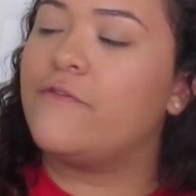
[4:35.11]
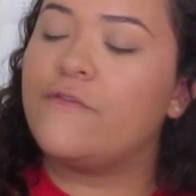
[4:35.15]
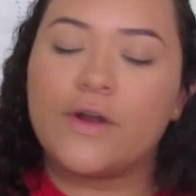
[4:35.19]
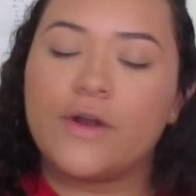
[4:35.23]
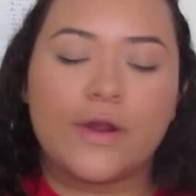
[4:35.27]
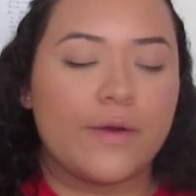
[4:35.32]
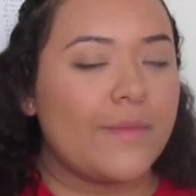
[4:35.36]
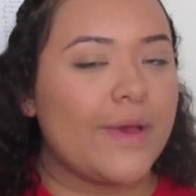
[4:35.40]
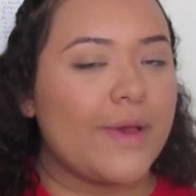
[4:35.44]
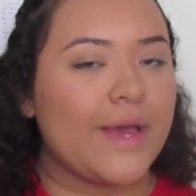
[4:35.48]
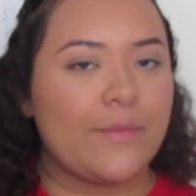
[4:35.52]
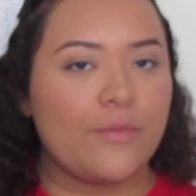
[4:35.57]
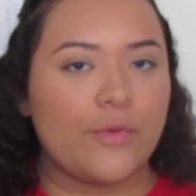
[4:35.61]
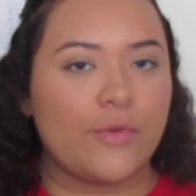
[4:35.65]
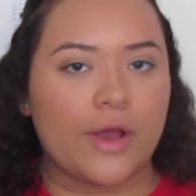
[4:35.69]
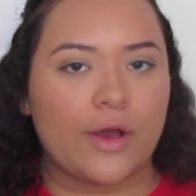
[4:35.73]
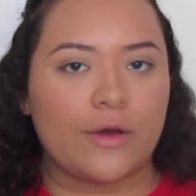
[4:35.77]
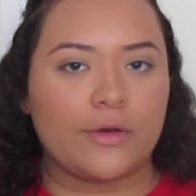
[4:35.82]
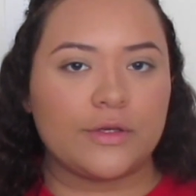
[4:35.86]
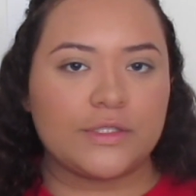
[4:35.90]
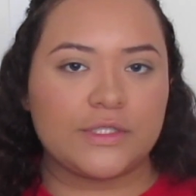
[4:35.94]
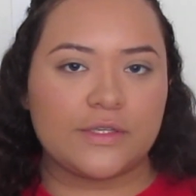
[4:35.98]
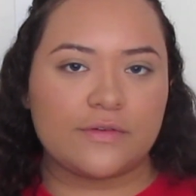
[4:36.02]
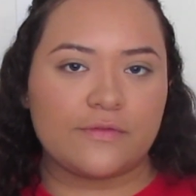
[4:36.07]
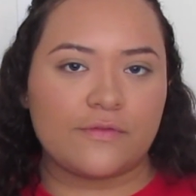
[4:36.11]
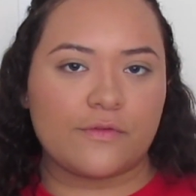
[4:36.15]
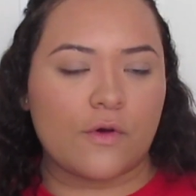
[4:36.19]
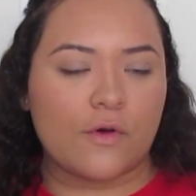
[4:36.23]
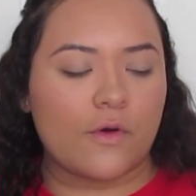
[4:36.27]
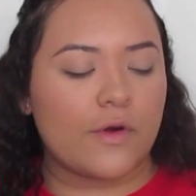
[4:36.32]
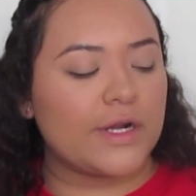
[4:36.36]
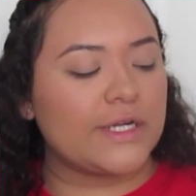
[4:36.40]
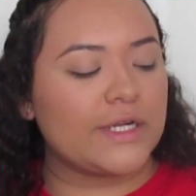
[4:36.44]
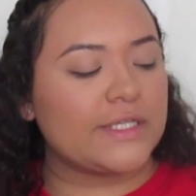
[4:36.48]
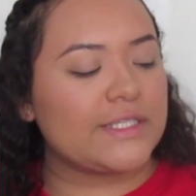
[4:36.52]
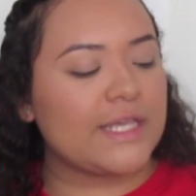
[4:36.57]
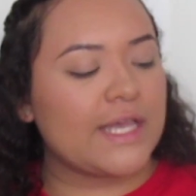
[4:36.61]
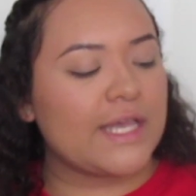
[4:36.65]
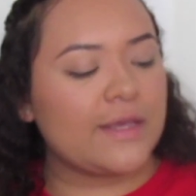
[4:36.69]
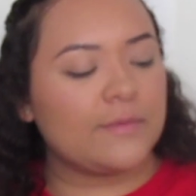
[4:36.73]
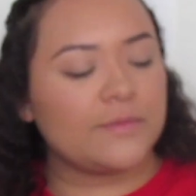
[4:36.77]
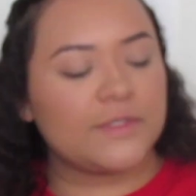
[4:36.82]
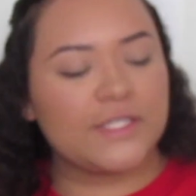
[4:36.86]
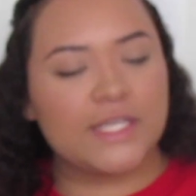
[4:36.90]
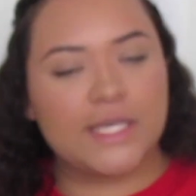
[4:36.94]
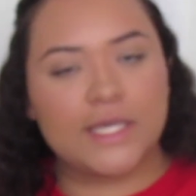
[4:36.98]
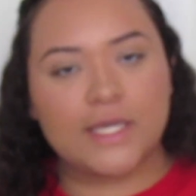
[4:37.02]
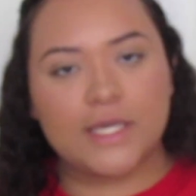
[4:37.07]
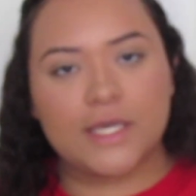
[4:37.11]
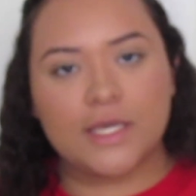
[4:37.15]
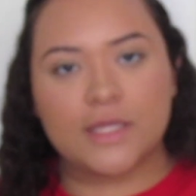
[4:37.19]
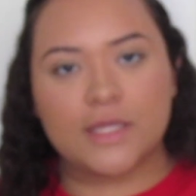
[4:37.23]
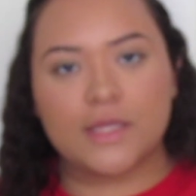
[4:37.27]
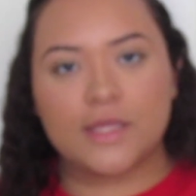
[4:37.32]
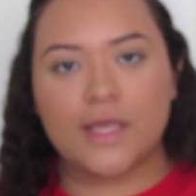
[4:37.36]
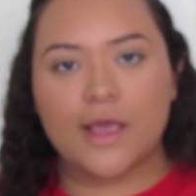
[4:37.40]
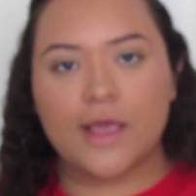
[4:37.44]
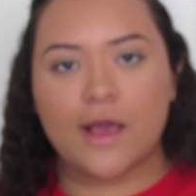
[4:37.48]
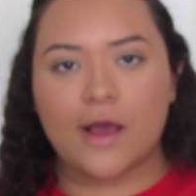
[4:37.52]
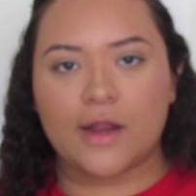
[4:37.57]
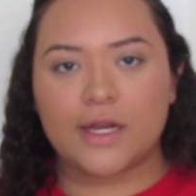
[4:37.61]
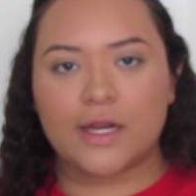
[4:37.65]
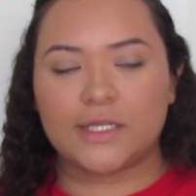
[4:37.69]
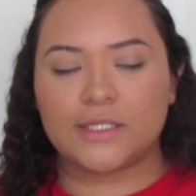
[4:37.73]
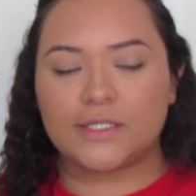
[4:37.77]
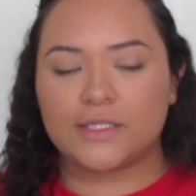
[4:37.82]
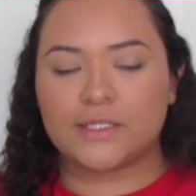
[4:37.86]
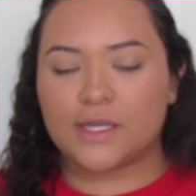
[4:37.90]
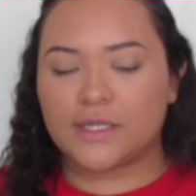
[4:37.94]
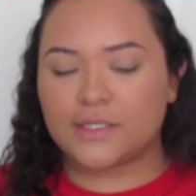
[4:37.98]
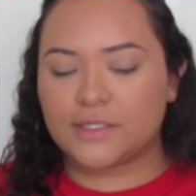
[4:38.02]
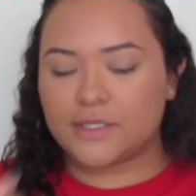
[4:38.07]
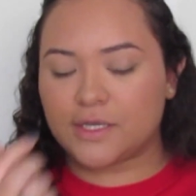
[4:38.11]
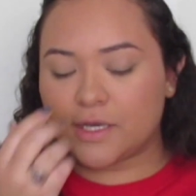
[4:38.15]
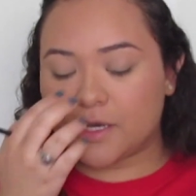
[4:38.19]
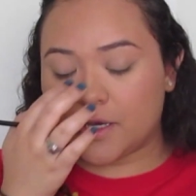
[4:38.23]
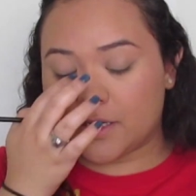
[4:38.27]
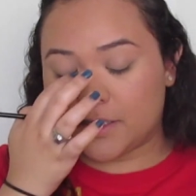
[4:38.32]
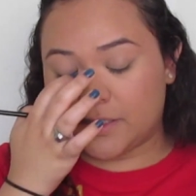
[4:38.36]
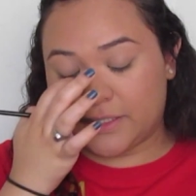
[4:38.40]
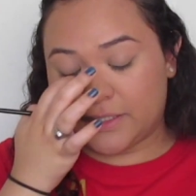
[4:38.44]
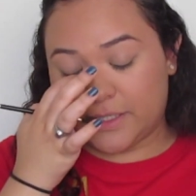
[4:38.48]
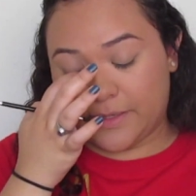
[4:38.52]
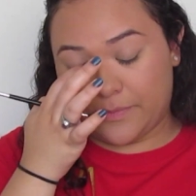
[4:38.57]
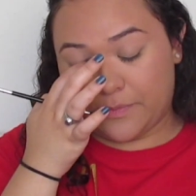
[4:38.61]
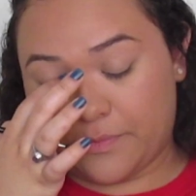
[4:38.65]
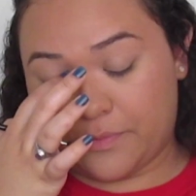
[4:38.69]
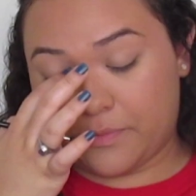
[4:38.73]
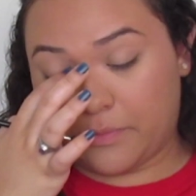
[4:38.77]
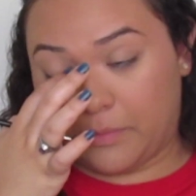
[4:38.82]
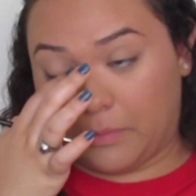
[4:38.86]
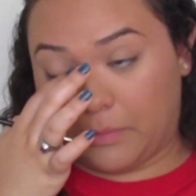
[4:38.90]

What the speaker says: For my brows, of course, I am taking the Anastasia Dip